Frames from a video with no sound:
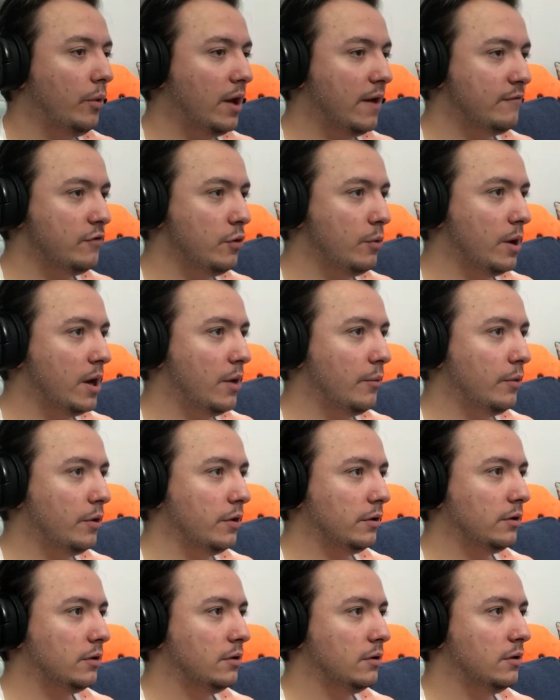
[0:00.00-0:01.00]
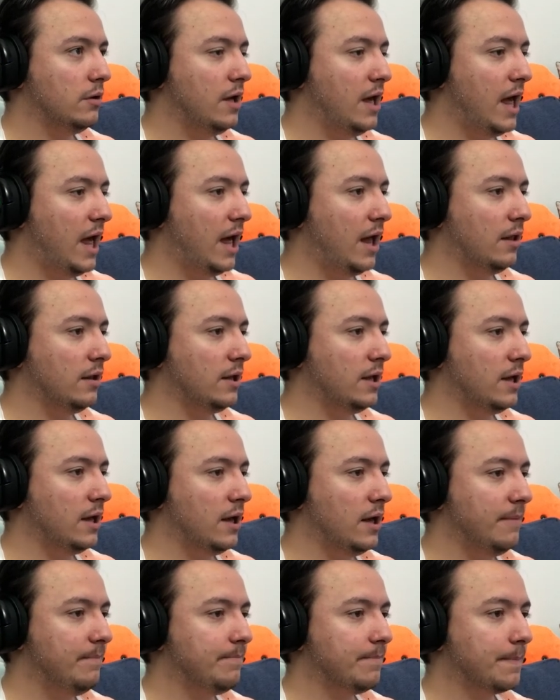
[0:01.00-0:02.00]
We have new artwork. Hell
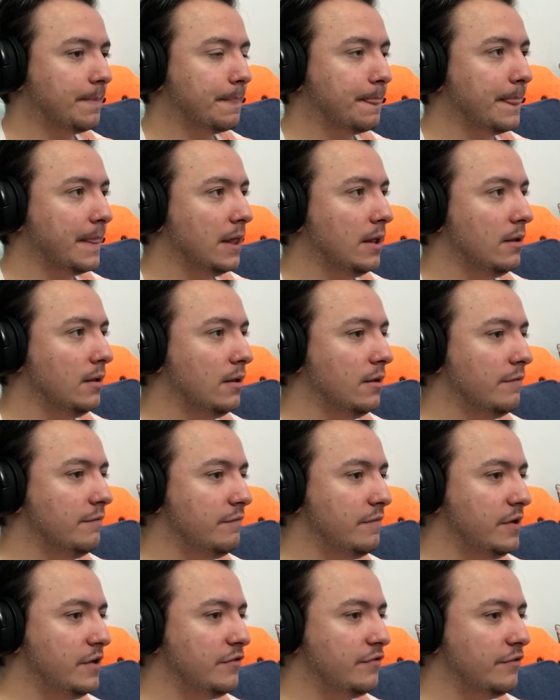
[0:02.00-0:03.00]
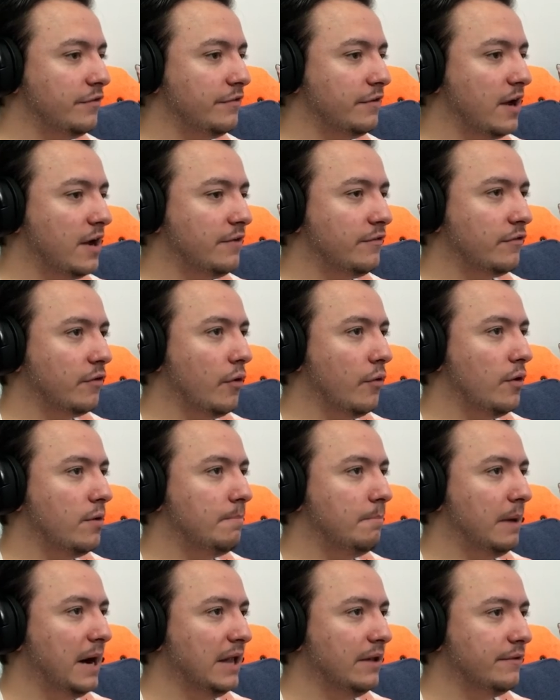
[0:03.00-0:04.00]
yeah. Finish the side
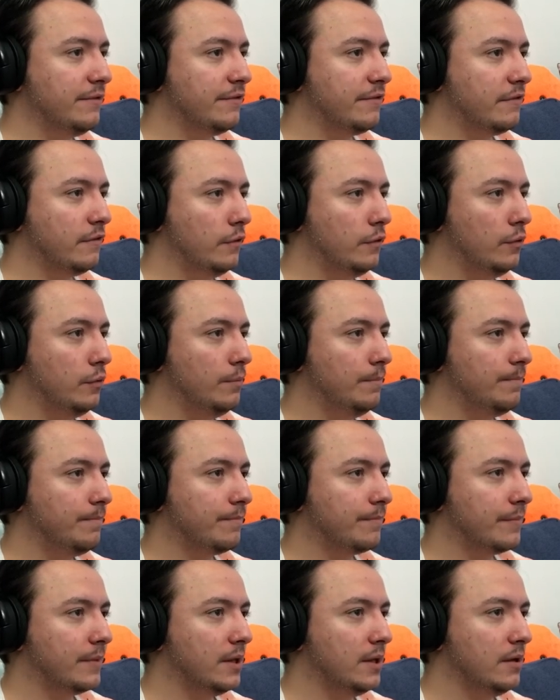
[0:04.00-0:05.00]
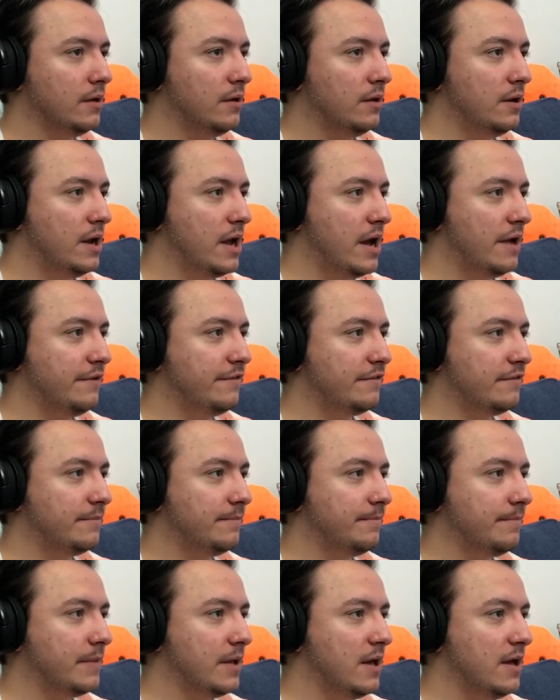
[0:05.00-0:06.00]
story. Balance 2.
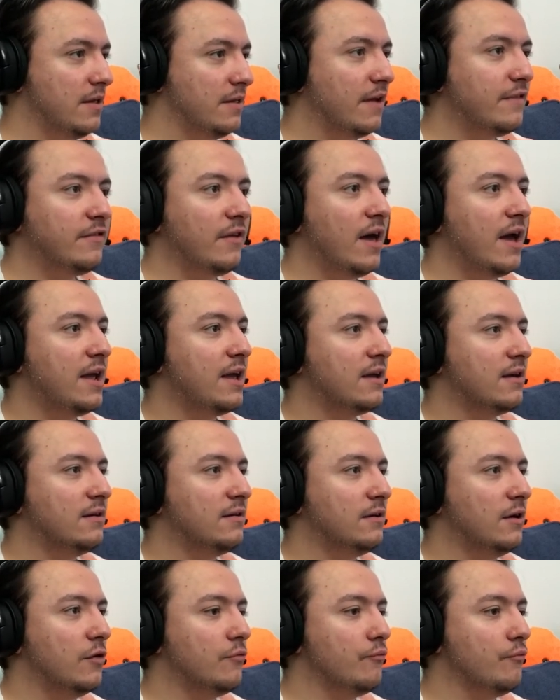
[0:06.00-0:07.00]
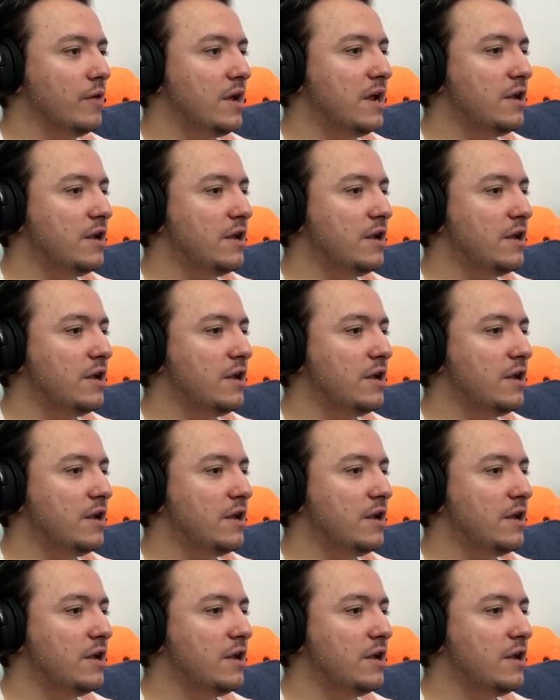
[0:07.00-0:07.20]
Nice. That's like a